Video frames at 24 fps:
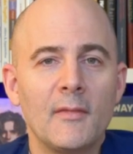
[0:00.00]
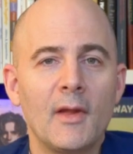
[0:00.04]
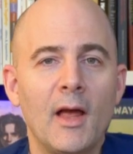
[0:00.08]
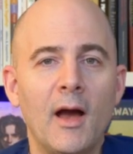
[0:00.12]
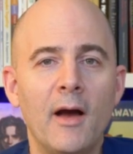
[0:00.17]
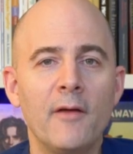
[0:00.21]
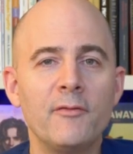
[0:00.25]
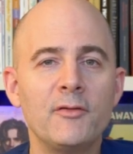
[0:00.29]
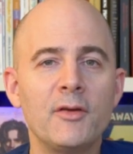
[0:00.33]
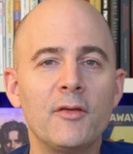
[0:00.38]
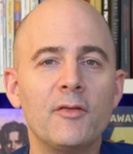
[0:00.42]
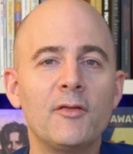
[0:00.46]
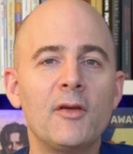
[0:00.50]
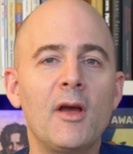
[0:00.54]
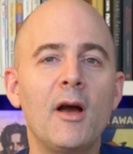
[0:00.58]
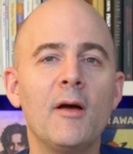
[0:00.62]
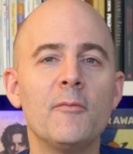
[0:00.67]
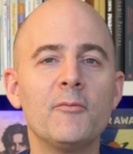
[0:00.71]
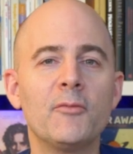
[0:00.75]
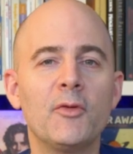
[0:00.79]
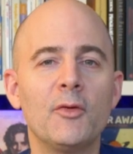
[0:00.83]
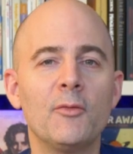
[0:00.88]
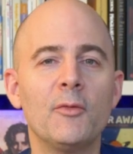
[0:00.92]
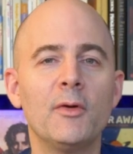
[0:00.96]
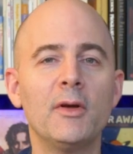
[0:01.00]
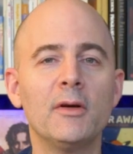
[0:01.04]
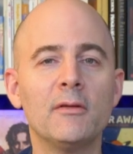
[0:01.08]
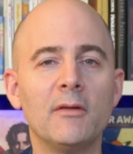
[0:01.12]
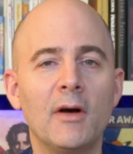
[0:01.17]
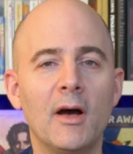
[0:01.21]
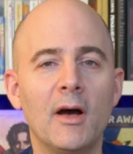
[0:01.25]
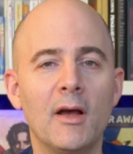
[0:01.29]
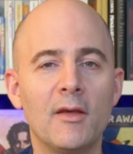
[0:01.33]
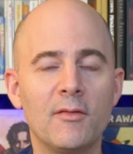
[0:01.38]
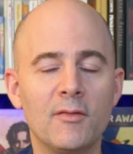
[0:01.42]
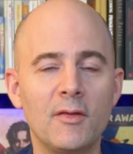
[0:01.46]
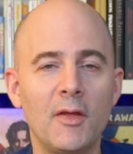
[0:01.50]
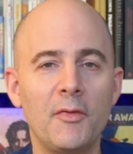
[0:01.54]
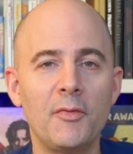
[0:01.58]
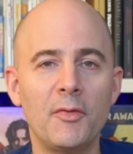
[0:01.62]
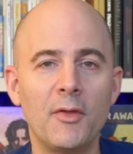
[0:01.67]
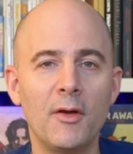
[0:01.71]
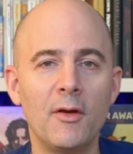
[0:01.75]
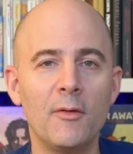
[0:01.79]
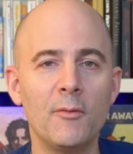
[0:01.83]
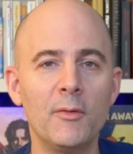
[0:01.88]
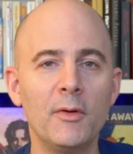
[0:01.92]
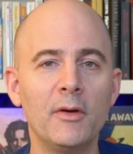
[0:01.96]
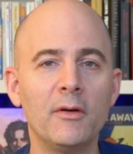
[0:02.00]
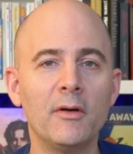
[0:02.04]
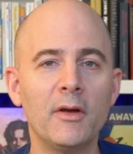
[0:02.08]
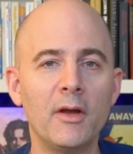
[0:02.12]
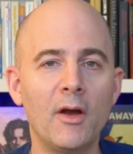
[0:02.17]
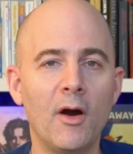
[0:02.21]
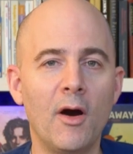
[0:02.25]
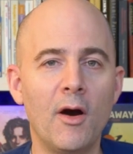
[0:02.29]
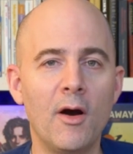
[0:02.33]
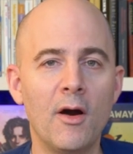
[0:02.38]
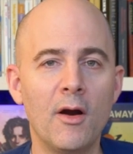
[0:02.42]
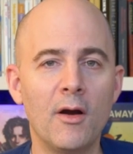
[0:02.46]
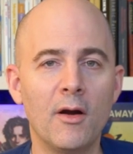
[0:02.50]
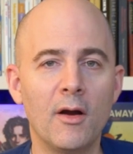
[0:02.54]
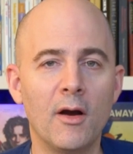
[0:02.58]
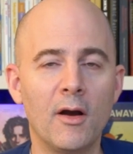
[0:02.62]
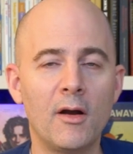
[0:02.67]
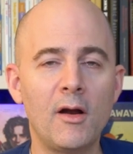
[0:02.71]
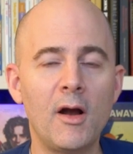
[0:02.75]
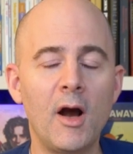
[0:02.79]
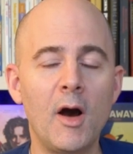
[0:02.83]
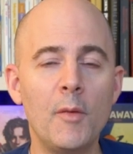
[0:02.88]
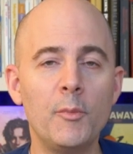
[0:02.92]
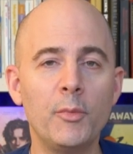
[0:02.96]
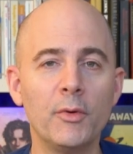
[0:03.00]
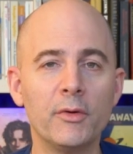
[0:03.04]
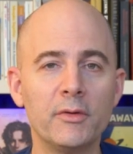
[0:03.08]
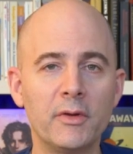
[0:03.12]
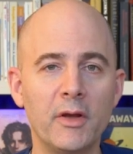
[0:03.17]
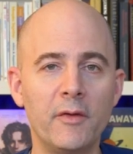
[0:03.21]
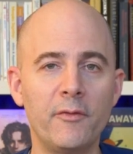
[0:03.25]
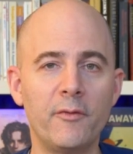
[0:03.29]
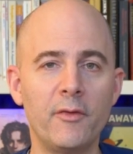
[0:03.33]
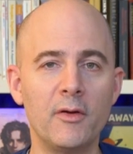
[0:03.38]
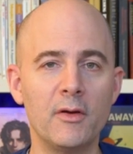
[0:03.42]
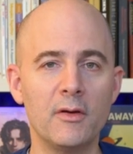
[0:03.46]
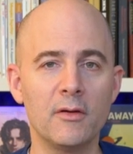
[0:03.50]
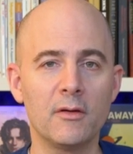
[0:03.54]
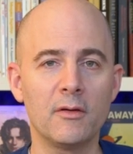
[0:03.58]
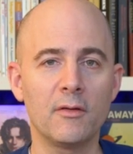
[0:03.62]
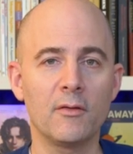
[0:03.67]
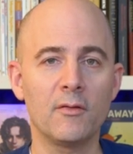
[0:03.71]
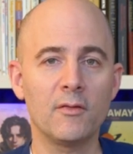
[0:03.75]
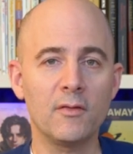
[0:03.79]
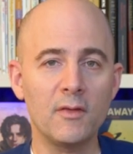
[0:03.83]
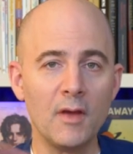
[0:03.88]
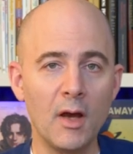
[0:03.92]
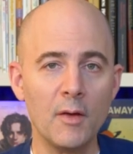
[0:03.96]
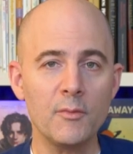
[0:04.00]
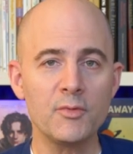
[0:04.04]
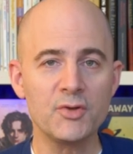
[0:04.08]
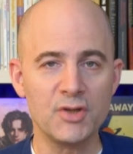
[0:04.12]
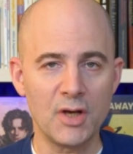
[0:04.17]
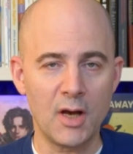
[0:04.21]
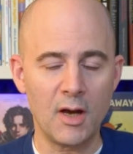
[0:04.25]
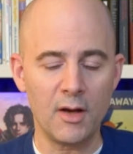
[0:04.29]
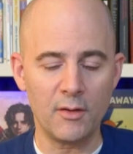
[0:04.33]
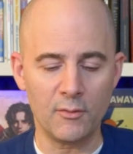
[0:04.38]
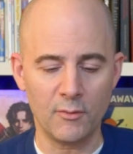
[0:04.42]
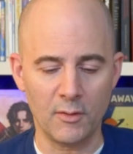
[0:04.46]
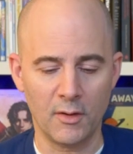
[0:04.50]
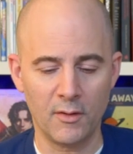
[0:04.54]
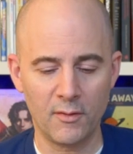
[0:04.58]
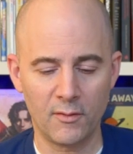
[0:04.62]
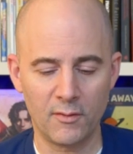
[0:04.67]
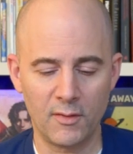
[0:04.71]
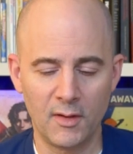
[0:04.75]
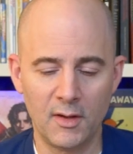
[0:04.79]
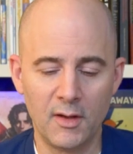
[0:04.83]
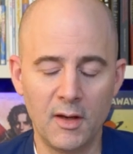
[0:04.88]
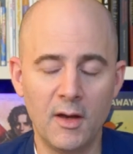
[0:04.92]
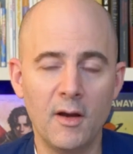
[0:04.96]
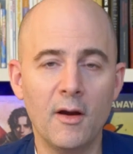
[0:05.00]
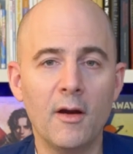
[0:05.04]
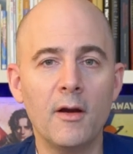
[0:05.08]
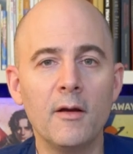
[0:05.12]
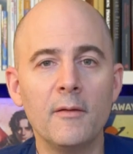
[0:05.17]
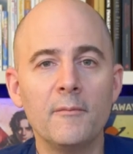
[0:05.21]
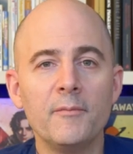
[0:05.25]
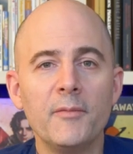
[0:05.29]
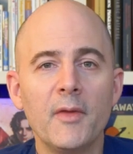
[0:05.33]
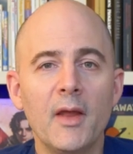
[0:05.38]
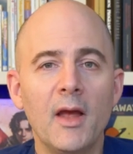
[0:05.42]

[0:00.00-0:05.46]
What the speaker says: I've just come to realize that there really are a couple different subgenres in here.